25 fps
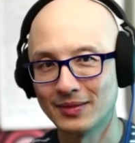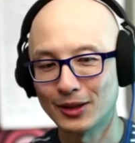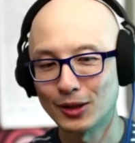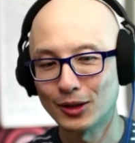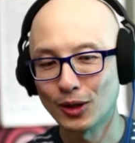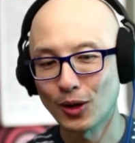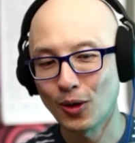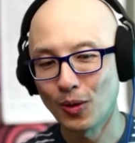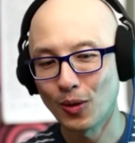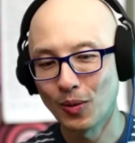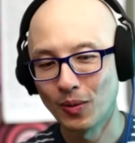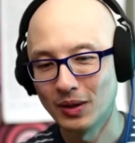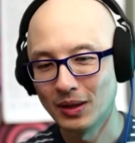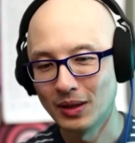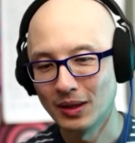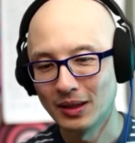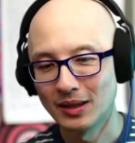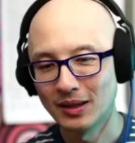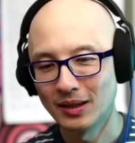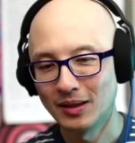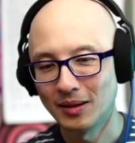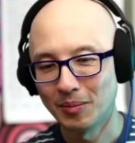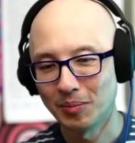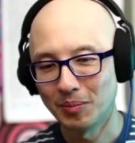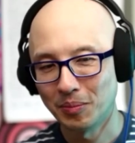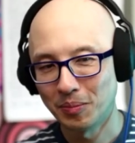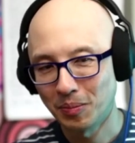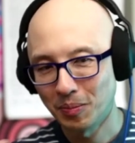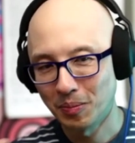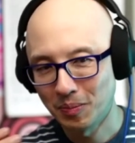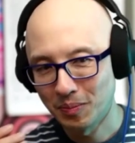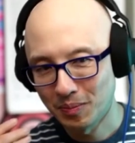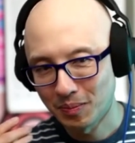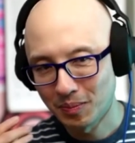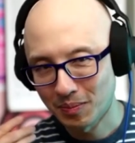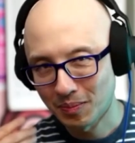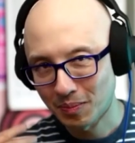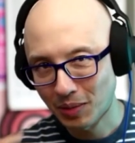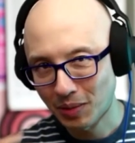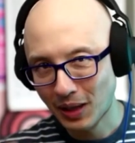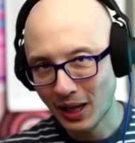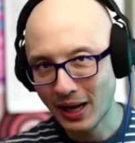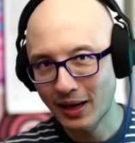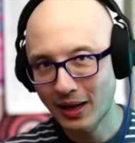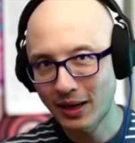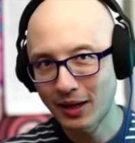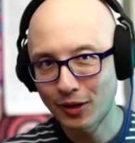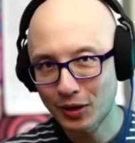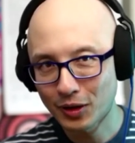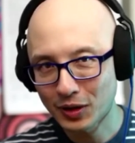So
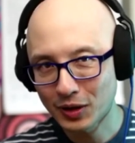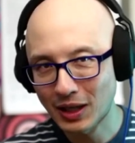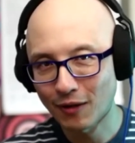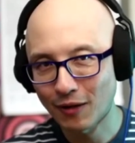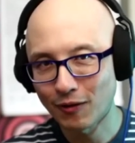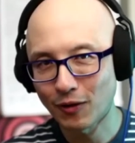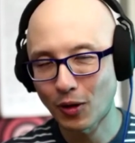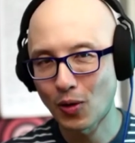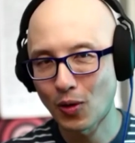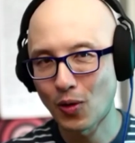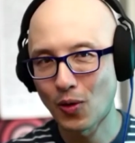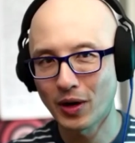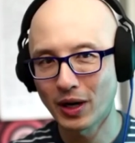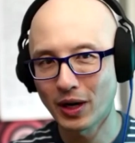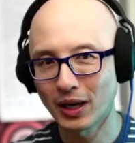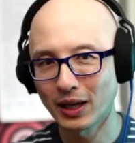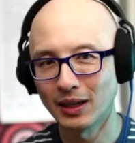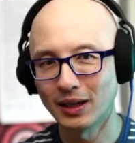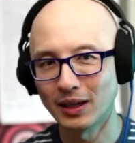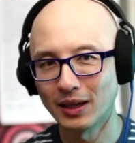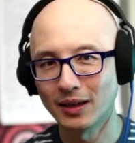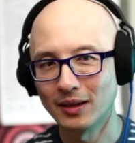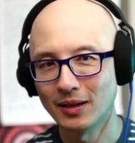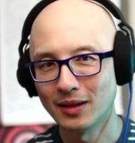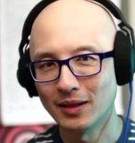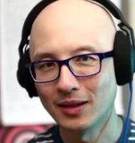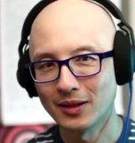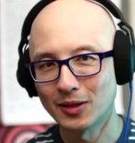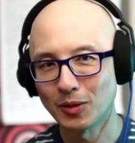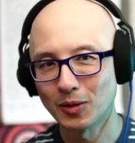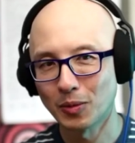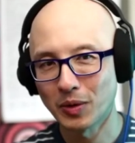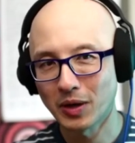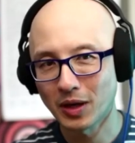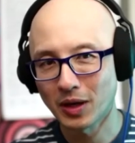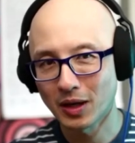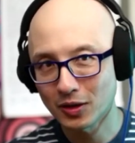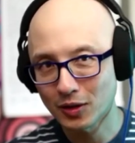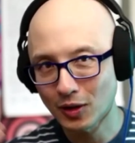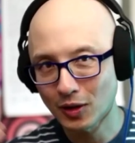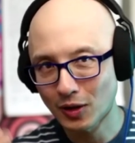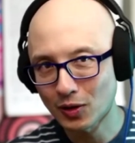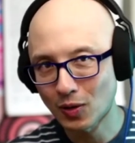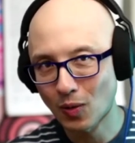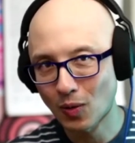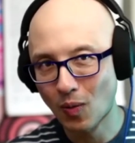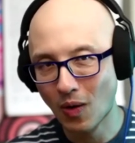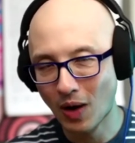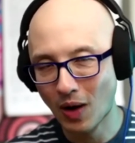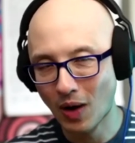plan it yourself accordingly." So we're going to start
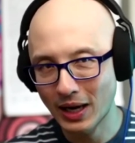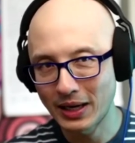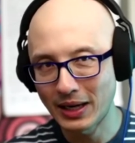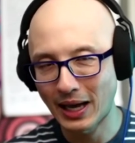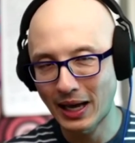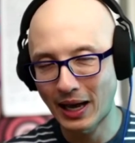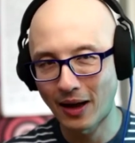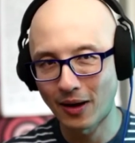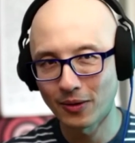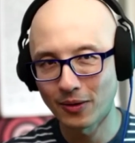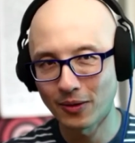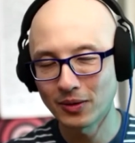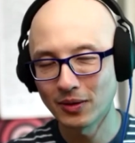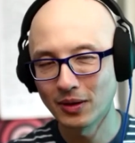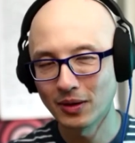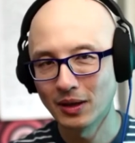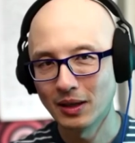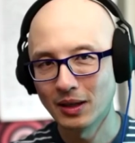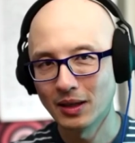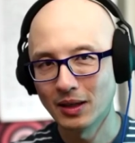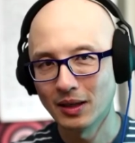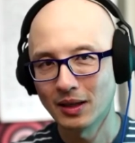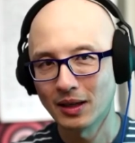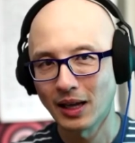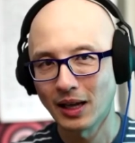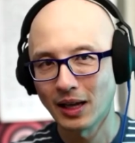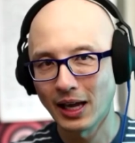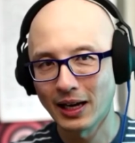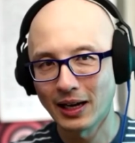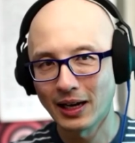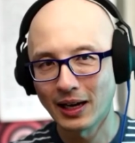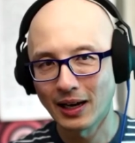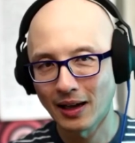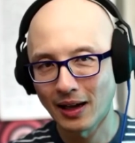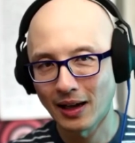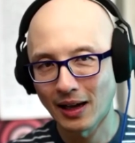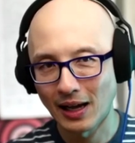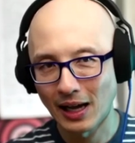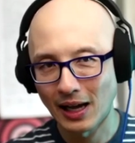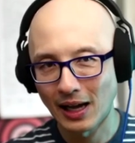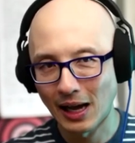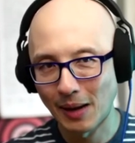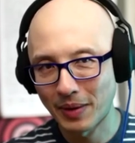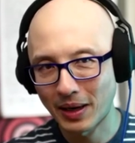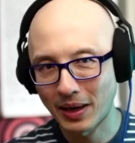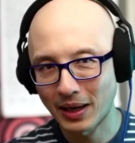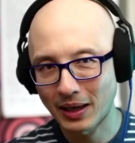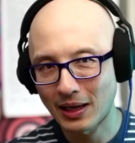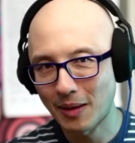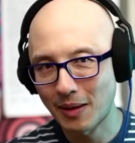to wind down, and
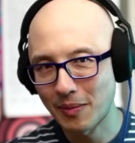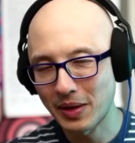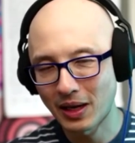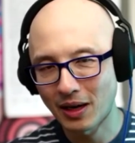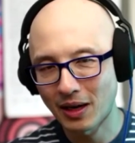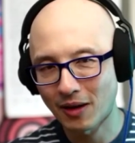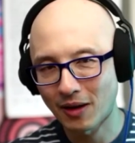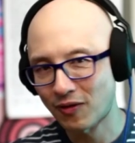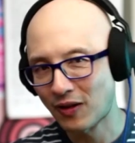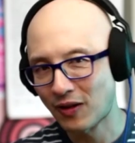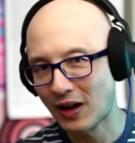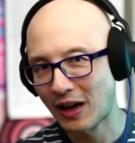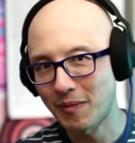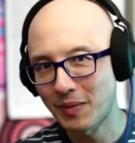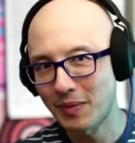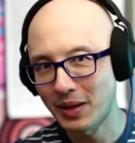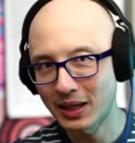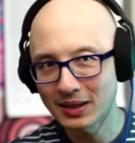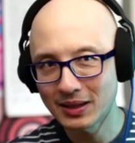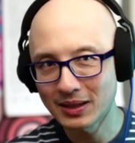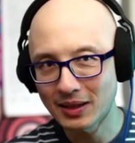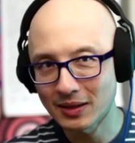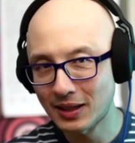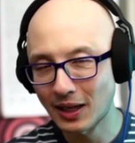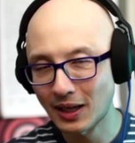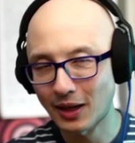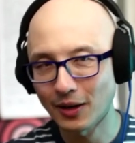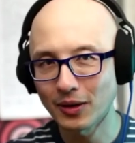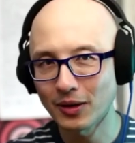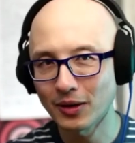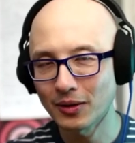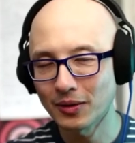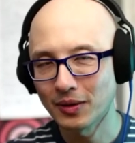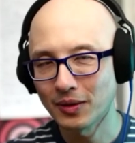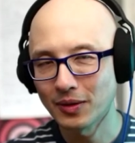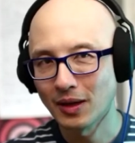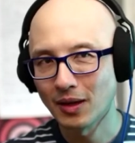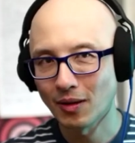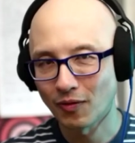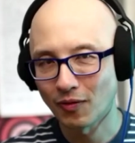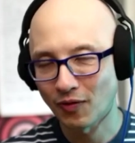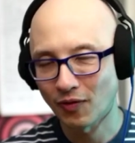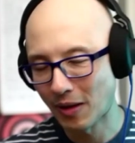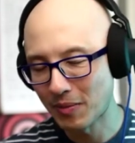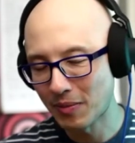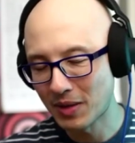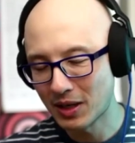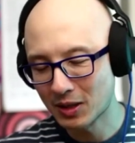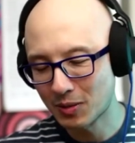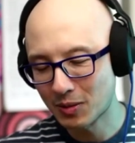I'm going to come in 5 minutes and tell you,
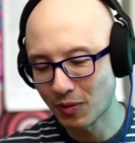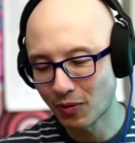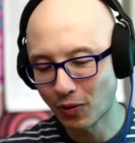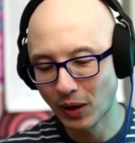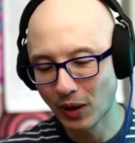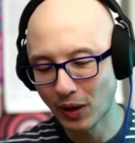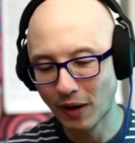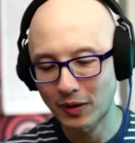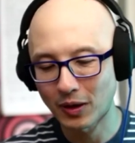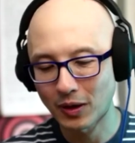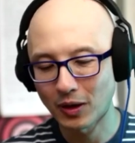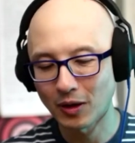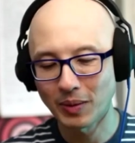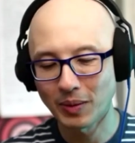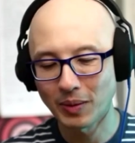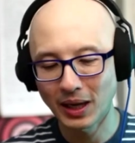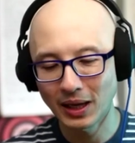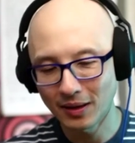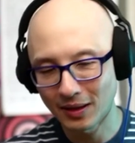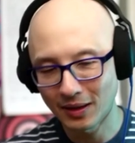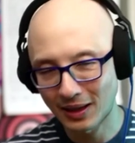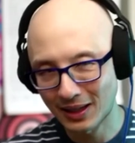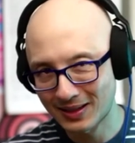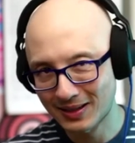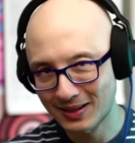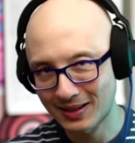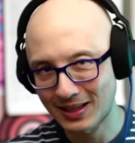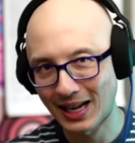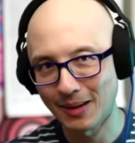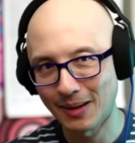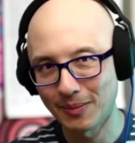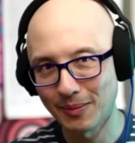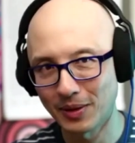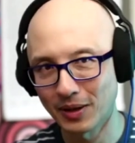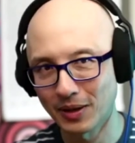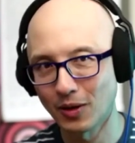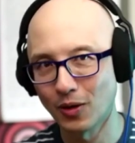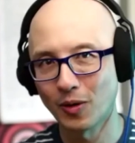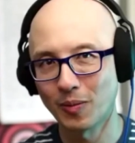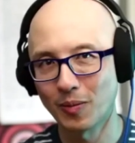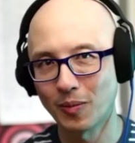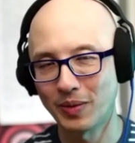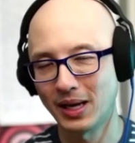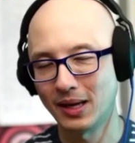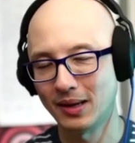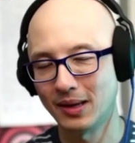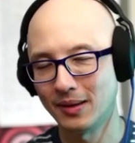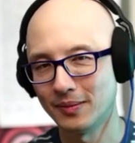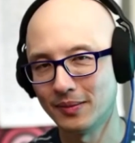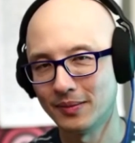5 minutes before you have to go to bed, it's time to go to
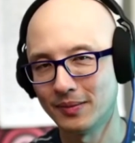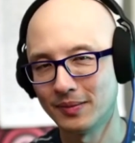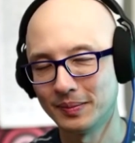bed.